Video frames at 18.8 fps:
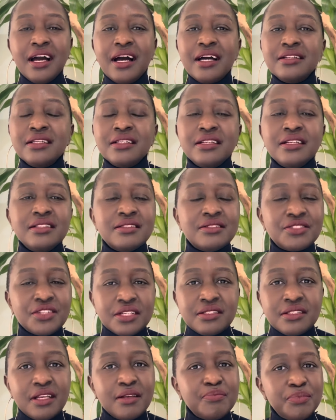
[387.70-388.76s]
and it's
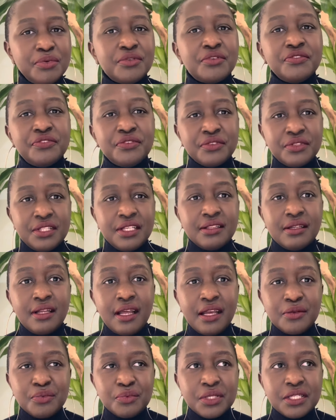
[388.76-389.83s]
just a beautiful thing that
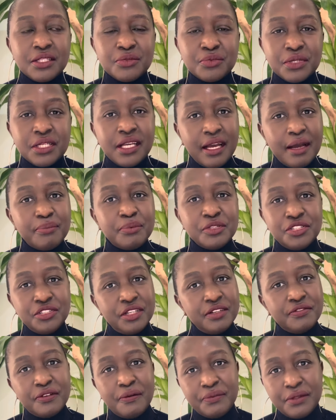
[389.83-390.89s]
I really, really
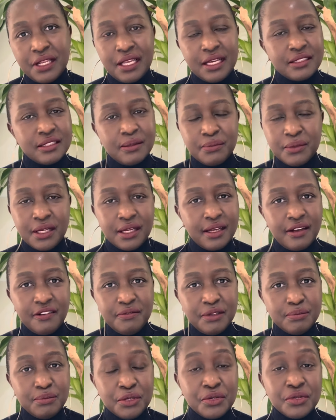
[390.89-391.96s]
appreciate from the Luxembourg
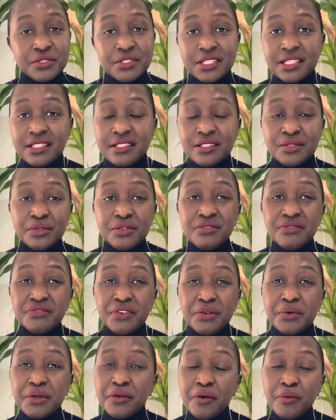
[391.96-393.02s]
government, because it's not
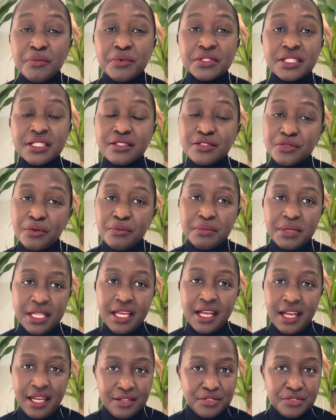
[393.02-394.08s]
very common in so many
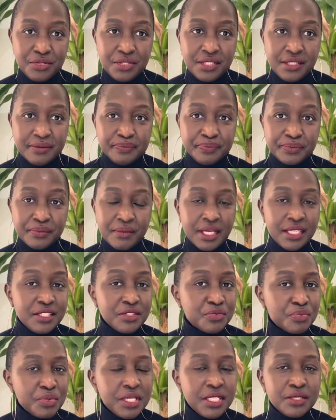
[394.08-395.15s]
countries.
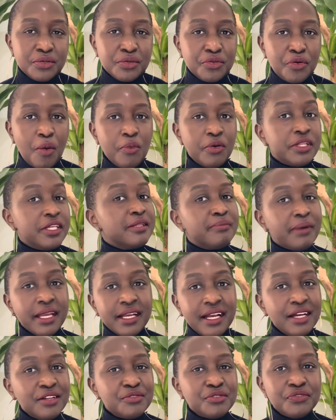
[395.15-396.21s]
It's really not common. In my
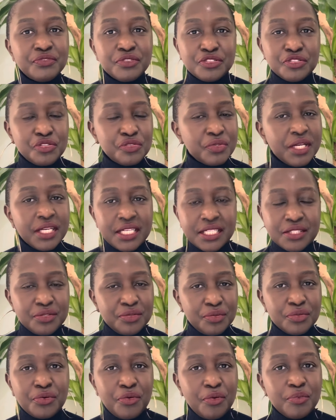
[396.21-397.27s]
country, for sure, it's
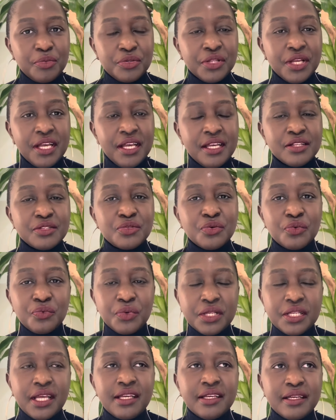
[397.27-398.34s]
not common. So
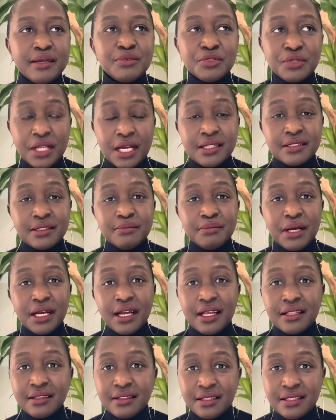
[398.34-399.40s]
when I came to Luxembourg
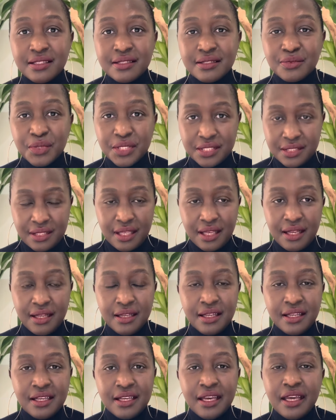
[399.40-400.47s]
and this was there,
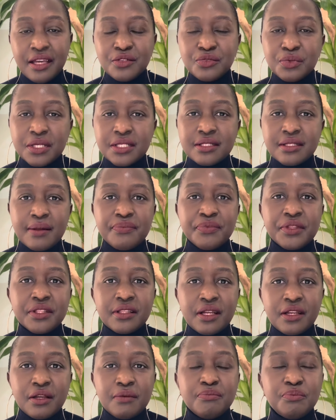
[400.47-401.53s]
it was something
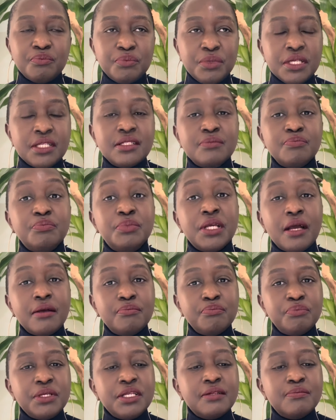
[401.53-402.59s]
that a
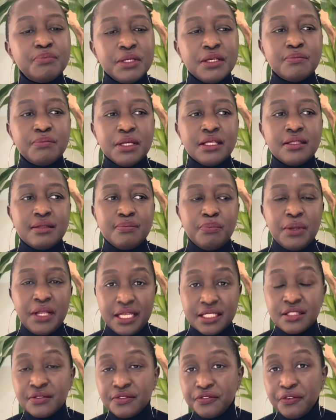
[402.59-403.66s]
big
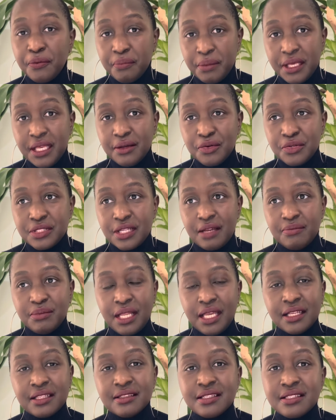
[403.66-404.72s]
plus for me, because I'm
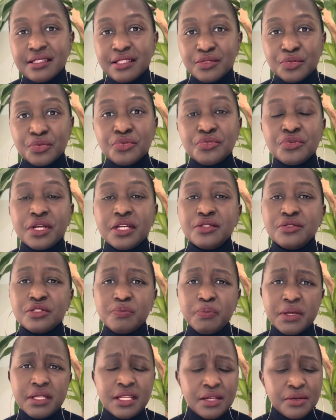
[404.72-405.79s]
like, this is good. You get to
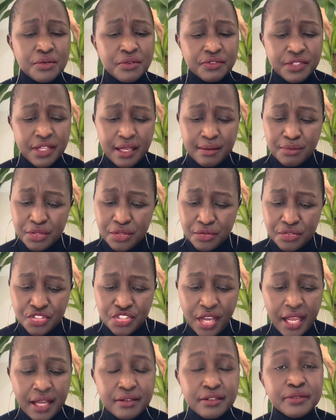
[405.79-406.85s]
spend a lot of time with your
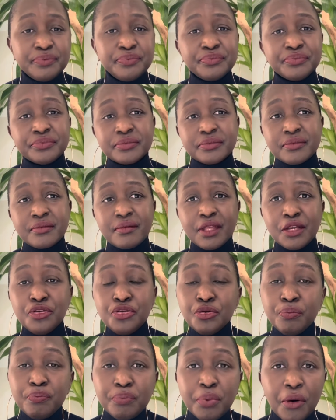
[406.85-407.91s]
child.
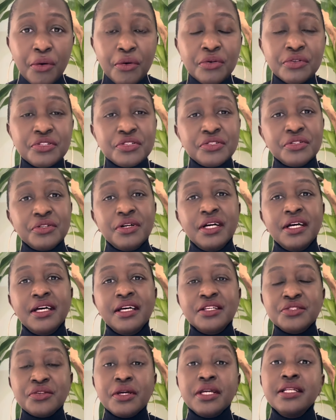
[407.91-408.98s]
You bond, you know.
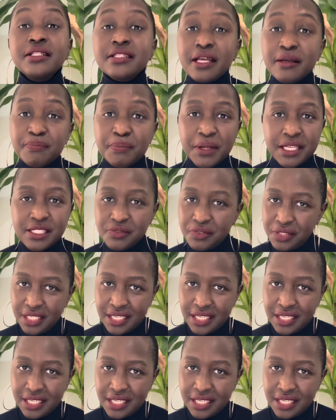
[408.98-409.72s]
So it's a plus for the